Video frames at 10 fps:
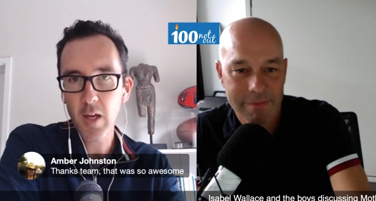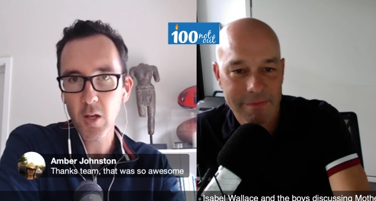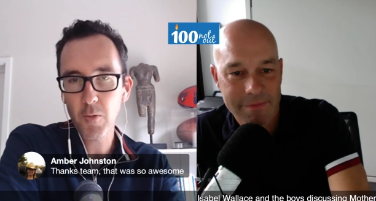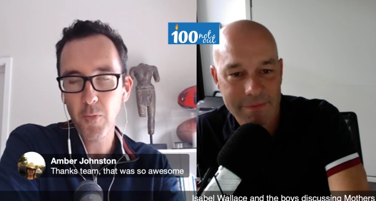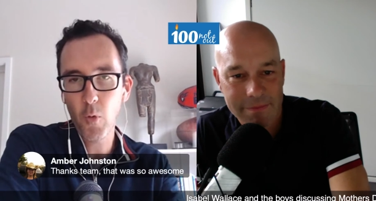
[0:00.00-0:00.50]

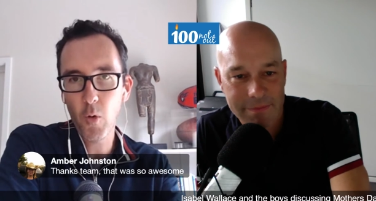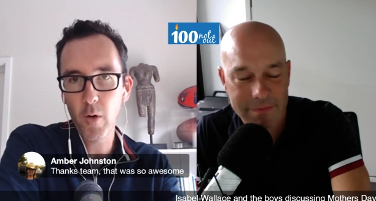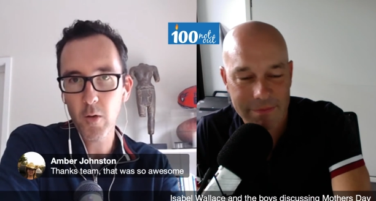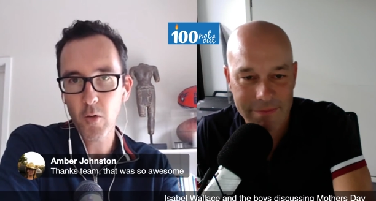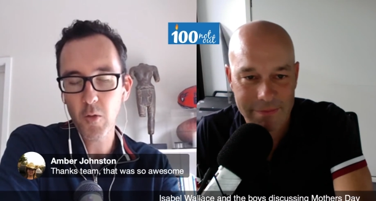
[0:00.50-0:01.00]
Speaker 1: thank you
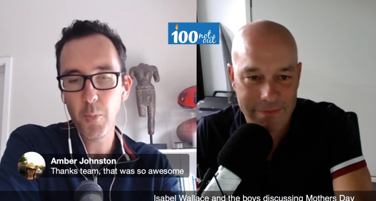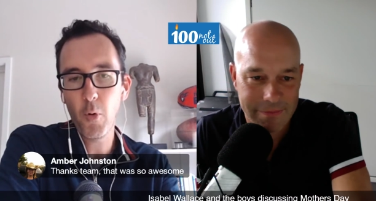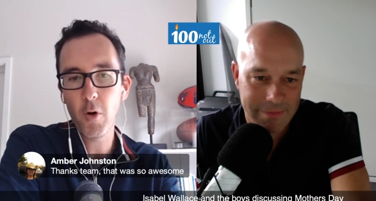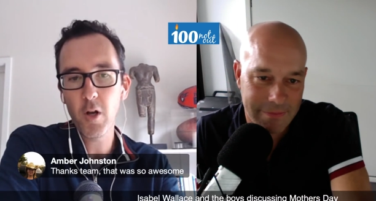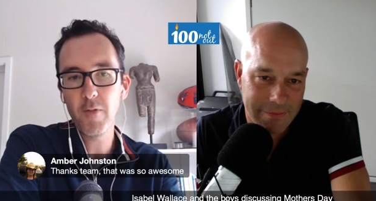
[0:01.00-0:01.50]
for your
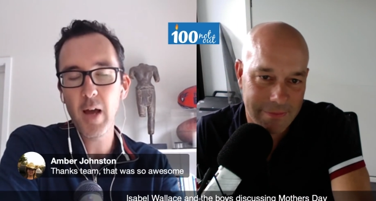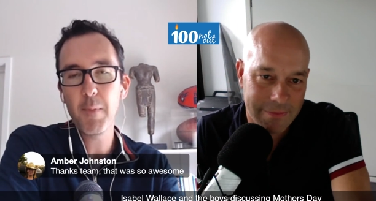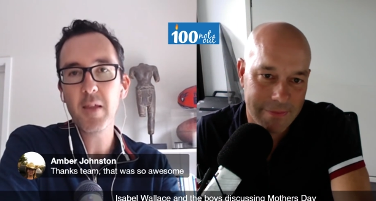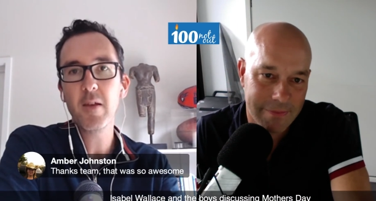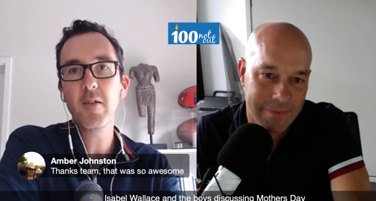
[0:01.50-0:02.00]
support of
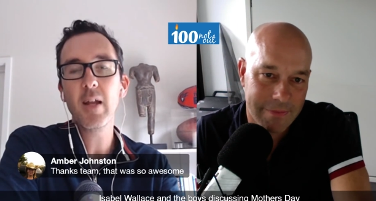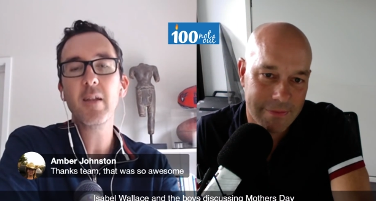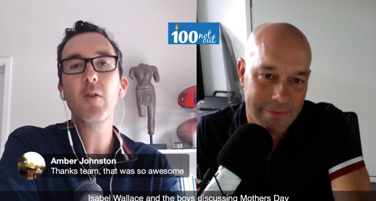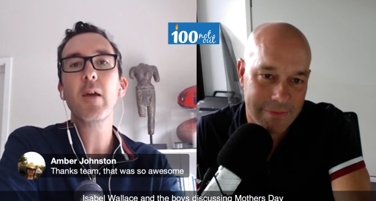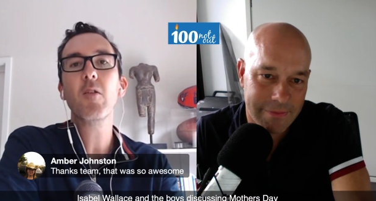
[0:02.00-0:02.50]
our message.
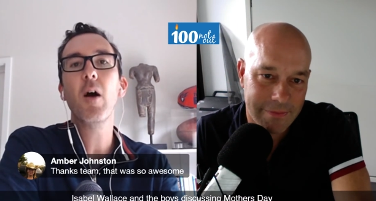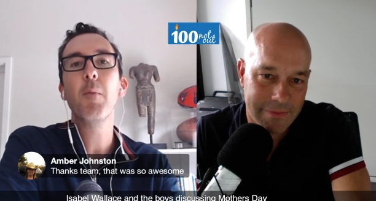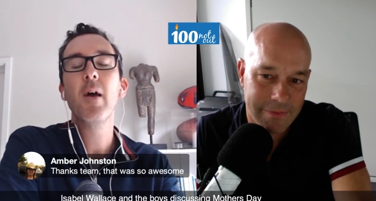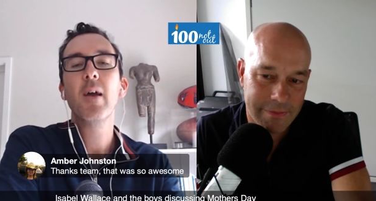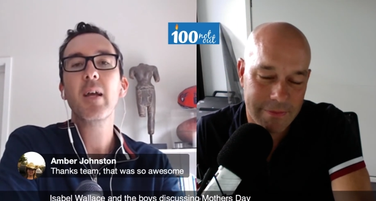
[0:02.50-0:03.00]
And until next
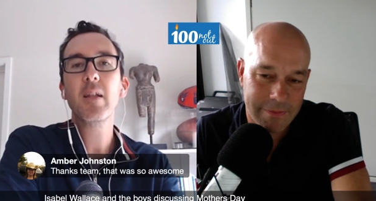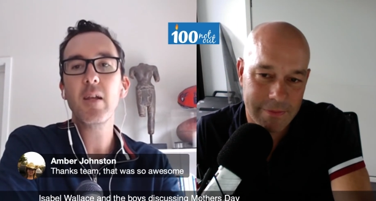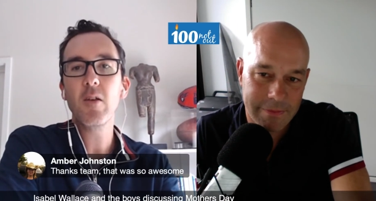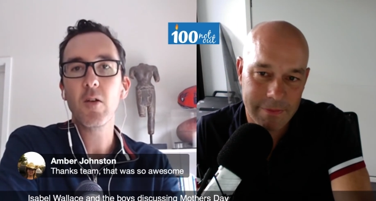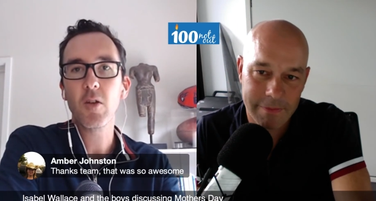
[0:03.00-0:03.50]
time,
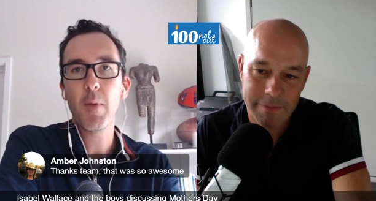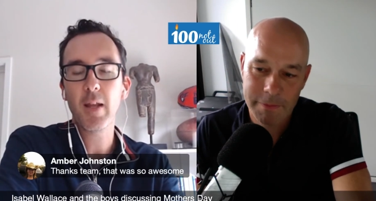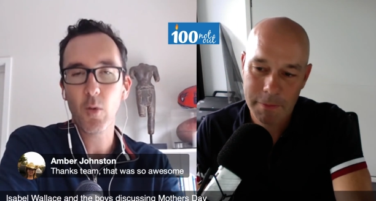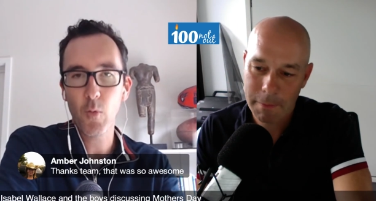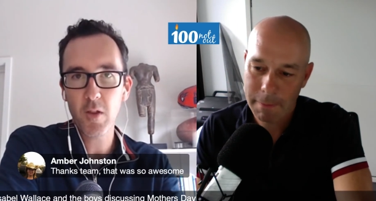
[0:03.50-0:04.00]
continue
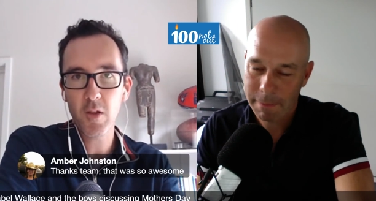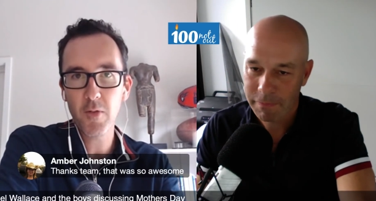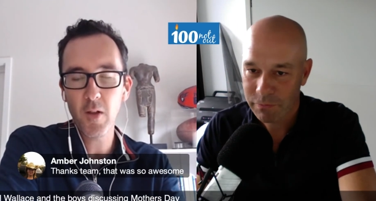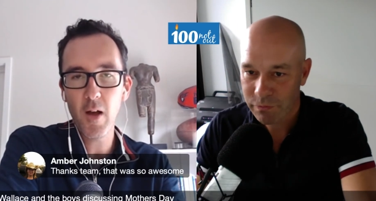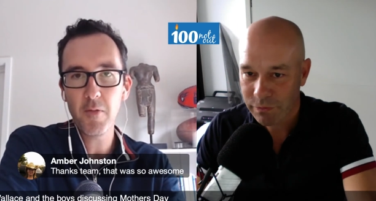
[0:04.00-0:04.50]
to make the
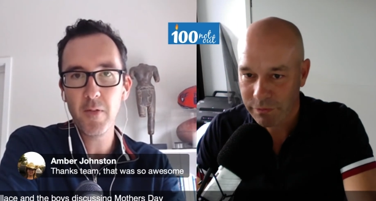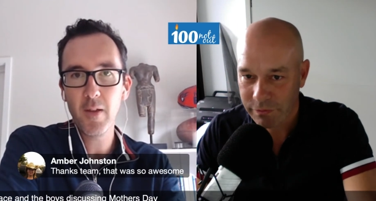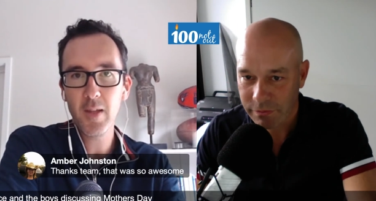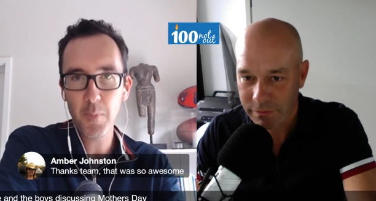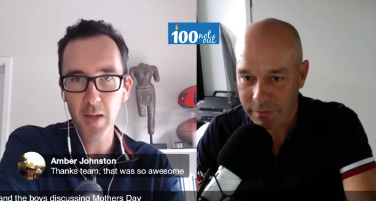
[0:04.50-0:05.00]
rest of your life
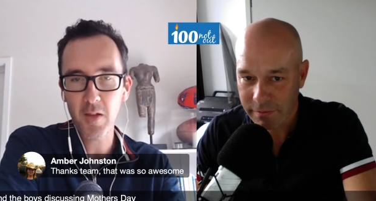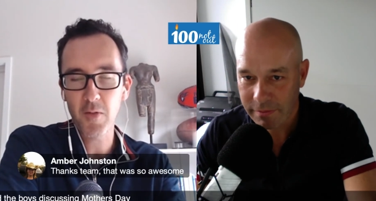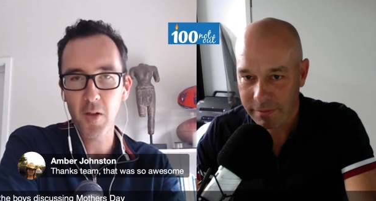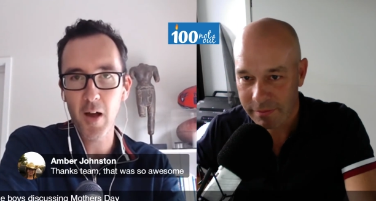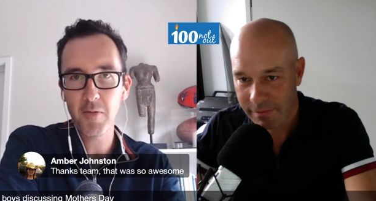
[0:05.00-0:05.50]
the best
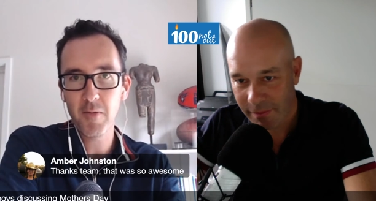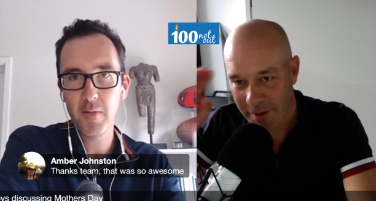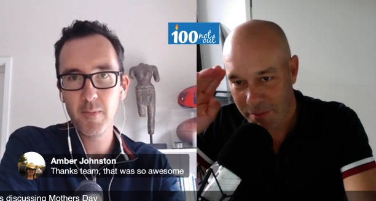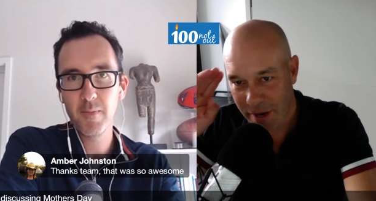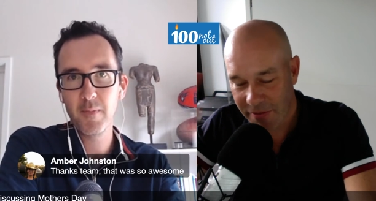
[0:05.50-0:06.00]
of your life.
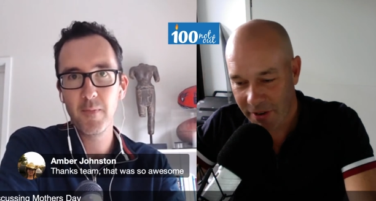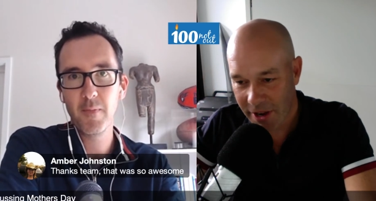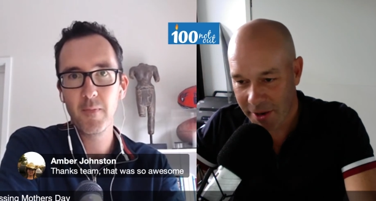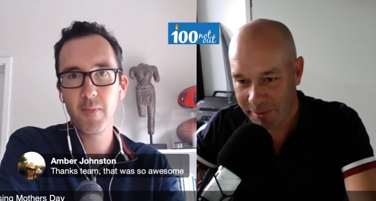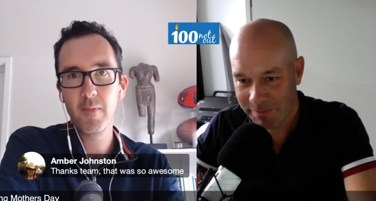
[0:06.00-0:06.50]
Speaker 2: Bye for
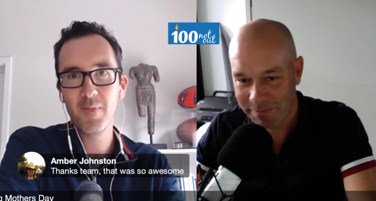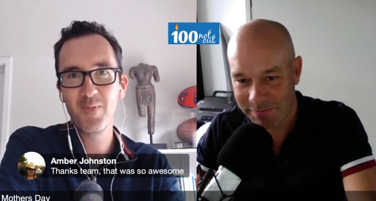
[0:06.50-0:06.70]
now.